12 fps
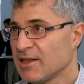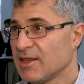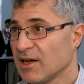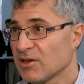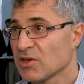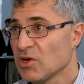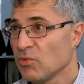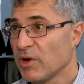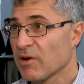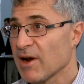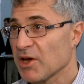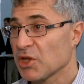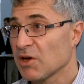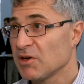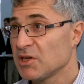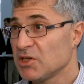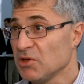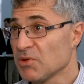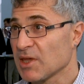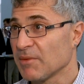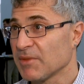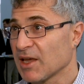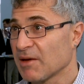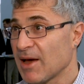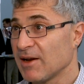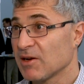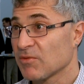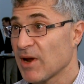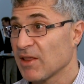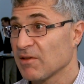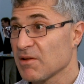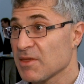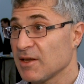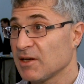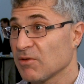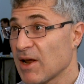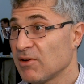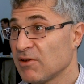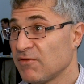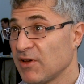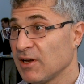that we are actually going to do something about it rather than sitting around and